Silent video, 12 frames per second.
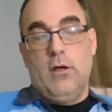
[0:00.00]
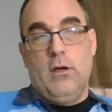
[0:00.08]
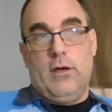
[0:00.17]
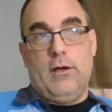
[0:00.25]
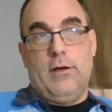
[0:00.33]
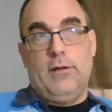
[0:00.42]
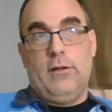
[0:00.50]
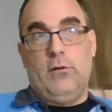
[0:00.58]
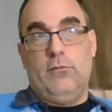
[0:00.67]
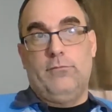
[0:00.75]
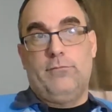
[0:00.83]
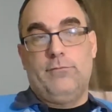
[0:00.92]
Uh,
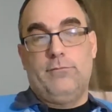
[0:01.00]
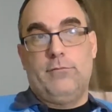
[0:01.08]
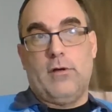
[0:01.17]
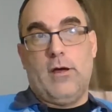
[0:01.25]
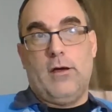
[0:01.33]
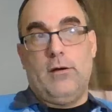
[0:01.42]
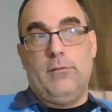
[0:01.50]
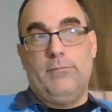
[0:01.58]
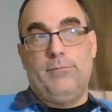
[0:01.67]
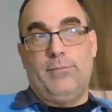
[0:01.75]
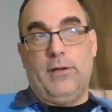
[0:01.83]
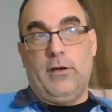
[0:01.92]
you've uh,
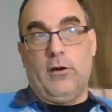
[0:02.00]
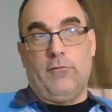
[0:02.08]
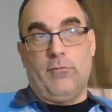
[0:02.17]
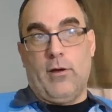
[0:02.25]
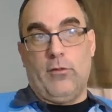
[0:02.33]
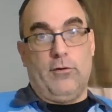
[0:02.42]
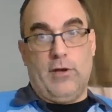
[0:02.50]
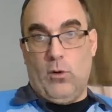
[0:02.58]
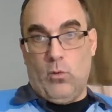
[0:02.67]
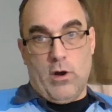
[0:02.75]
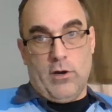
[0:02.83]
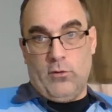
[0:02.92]
been here from either day
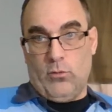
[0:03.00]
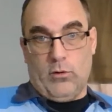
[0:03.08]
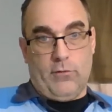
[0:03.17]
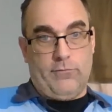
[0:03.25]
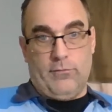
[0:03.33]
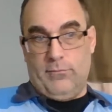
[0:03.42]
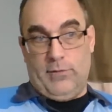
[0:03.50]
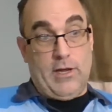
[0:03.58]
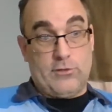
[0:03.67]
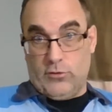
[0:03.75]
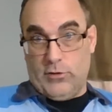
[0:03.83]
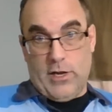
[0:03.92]
one or from
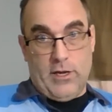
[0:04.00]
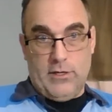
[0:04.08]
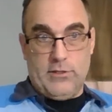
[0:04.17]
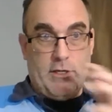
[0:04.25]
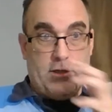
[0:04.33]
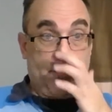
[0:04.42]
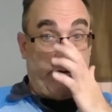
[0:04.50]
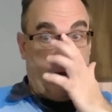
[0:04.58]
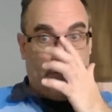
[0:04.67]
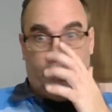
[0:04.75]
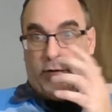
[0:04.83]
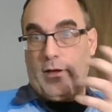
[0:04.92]
yesterday. It's
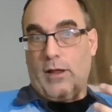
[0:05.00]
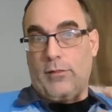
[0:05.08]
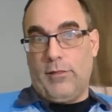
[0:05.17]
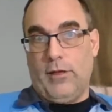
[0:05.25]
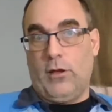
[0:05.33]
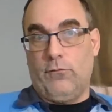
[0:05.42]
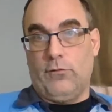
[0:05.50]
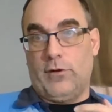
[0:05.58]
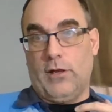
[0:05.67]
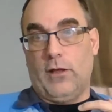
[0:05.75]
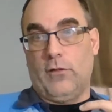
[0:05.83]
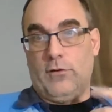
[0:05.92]
irrelevant. Again, thank you for
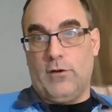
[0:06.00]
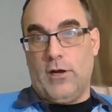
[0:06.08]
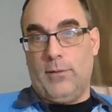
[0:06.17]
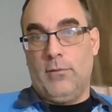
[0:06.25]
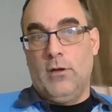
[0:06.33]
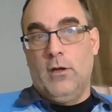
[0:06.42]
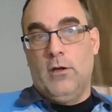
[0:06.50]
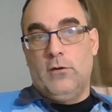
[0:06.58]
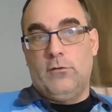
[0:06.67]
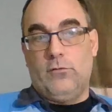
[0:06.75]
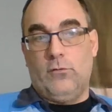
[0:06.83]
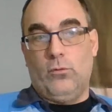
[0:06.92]
taking the time
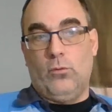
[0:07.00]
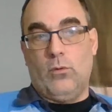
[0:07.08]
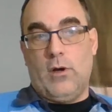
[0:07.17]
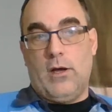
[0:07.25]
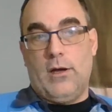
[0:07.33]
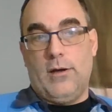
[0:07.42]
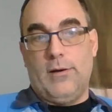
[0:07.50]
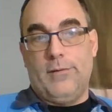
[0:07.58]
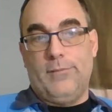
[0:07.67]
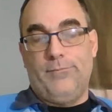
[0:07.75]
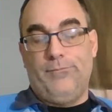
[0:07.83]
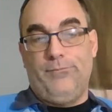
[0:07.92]
to uh,
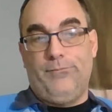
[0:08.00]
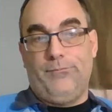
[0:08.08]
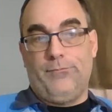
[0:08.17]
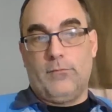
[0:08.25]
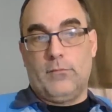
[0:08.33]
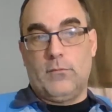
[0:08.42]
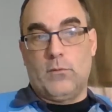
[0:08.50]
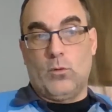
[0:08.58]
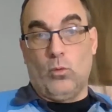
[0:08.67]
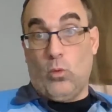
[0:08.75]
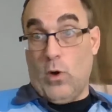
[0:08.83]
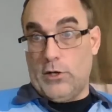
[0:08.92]

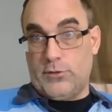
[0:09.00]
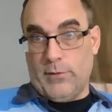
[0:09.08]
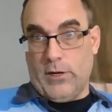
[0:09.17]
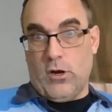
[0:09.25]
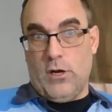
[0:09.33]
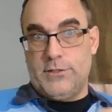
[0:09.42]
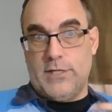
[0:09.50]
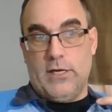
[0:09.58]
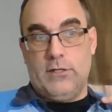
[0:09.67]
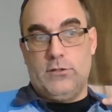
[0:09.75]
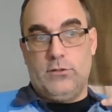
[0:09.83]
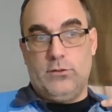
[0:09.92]
watch my
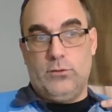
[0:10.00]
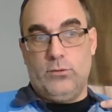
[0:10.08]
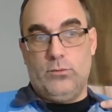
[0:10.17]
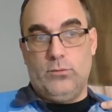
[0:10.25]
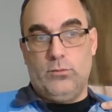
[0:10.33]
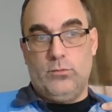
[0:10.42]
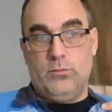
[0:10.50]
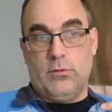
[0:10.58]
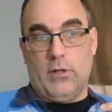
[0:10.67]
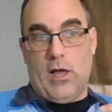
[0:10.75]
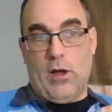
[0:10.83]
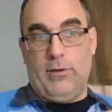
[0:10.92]
content, to
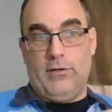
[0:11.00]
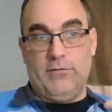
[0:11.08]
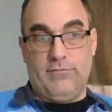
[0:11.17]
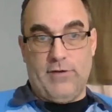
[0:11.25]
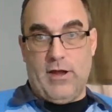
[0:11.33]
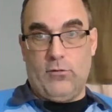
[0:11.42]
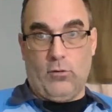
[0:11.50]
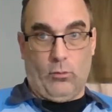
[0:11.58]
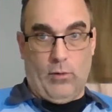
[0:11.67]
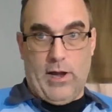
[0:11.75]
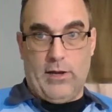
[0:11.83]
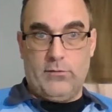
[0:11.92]
allow me to vent or
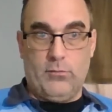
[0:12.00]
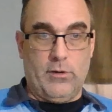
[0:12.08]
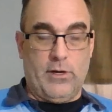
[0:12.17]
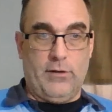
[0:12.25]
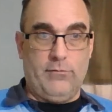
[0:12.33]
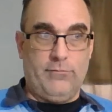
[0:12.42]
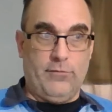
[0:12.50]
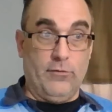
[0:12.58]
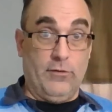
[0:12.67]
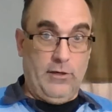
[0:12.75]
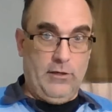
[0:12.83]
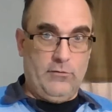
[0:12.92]
rant when I feel
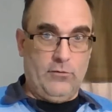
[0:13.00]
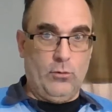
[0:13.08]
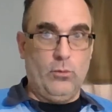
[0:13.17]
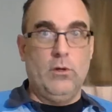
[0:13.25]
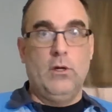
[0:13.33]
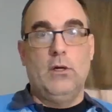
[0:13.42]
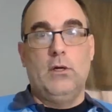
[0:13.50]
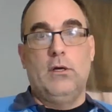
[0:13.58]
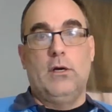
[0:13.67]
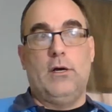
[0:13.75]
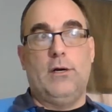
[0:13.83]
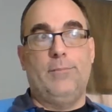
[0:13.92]
the need to,
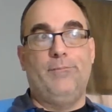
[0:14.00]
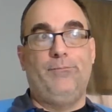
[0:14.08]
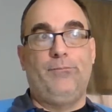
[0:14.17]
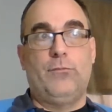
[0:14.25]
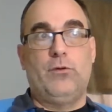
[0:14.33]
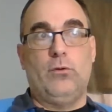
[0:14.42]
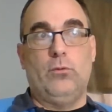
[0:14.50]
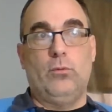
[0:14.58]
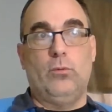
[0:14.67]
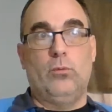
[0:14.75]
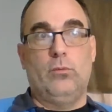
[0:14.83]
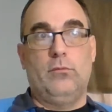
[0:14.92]
um, to